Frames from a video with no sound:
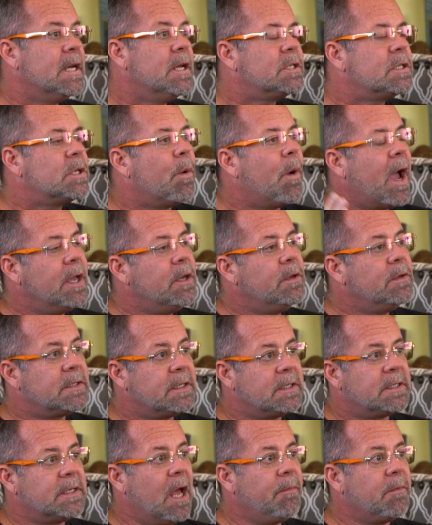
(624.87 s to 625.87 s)
So I used
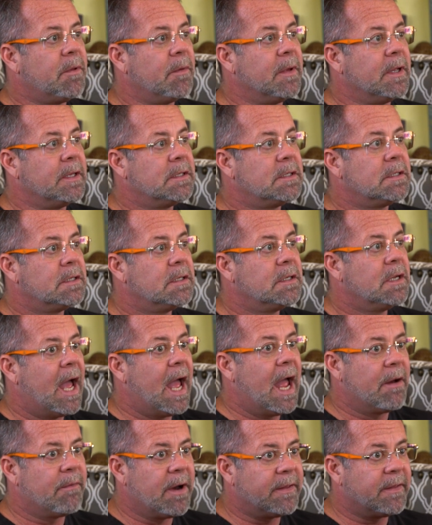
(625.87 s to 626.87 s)
a supplement.
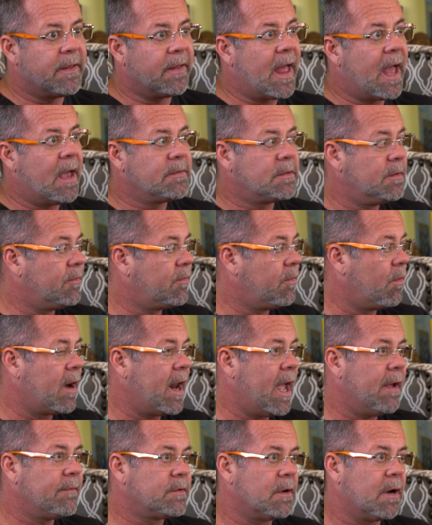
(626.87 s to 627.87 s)
I ran the labs before
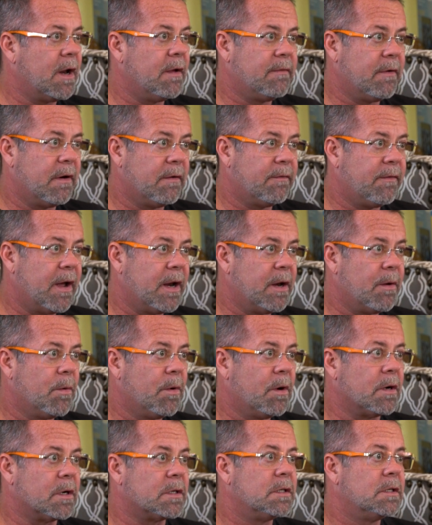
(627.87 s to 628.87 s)
and after, and I verified it
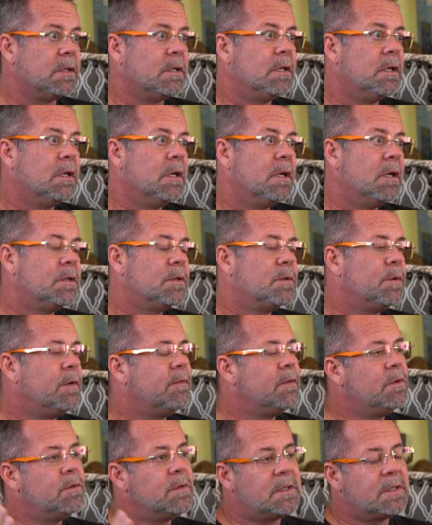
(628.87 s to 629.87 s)
worked. So
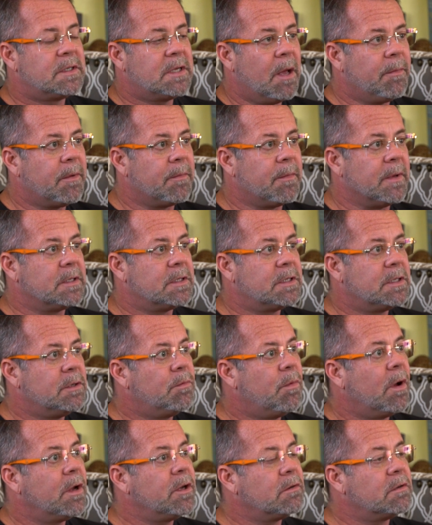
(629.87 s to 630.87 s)
even using supplements, you
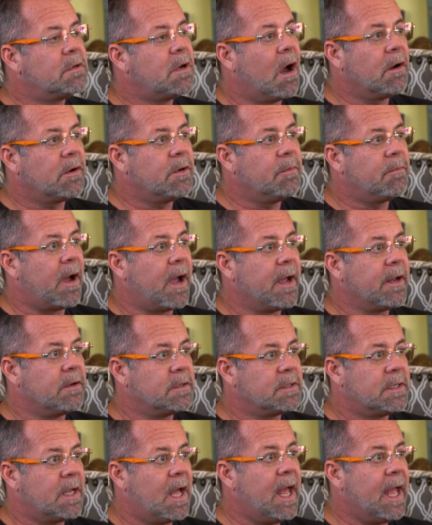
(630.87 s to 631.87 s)
want your doctor by your
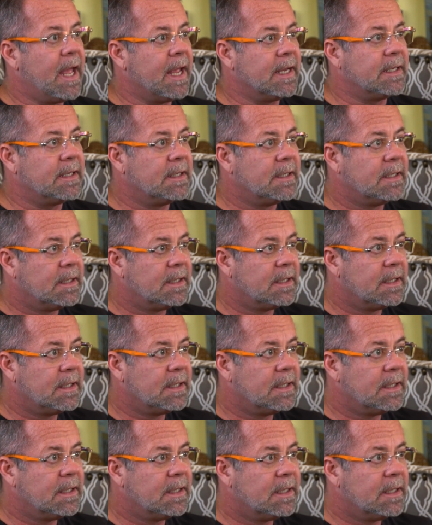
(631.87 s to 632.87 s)
side.
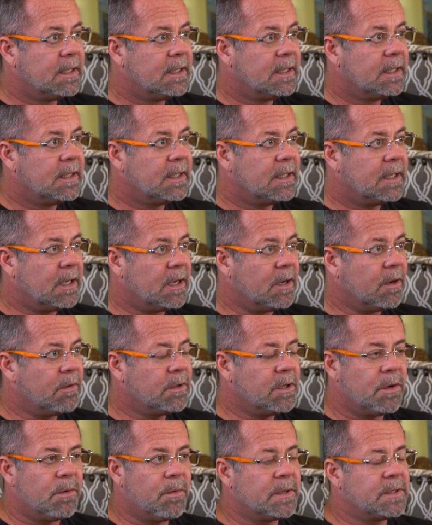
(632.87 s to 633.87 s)
You know,
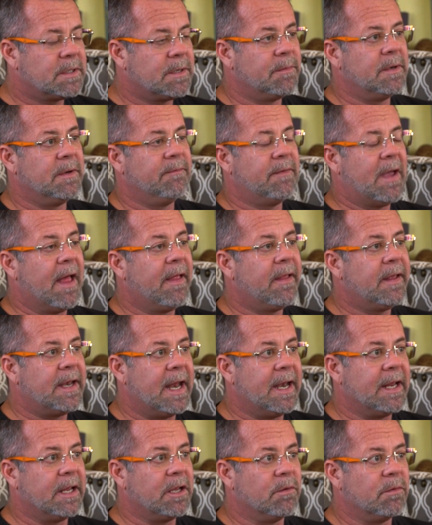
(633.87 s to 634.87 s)
you don't want someone
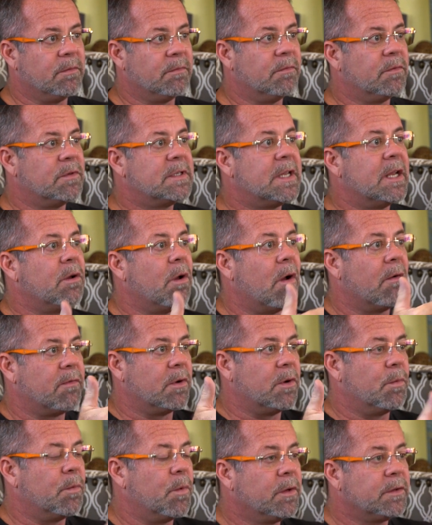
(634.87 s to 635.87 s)
invalidating you and sending you off
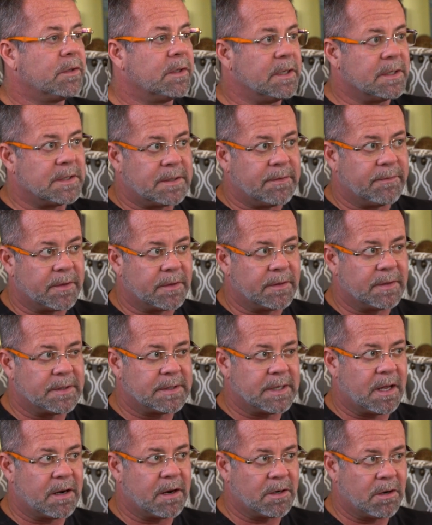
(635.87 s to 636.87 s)
into the wilderness to figure
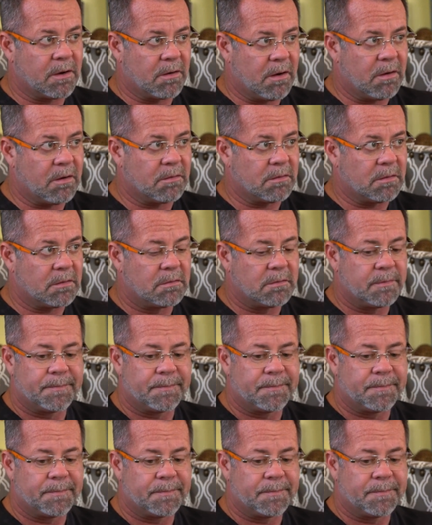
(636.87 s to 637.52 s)
this out on your own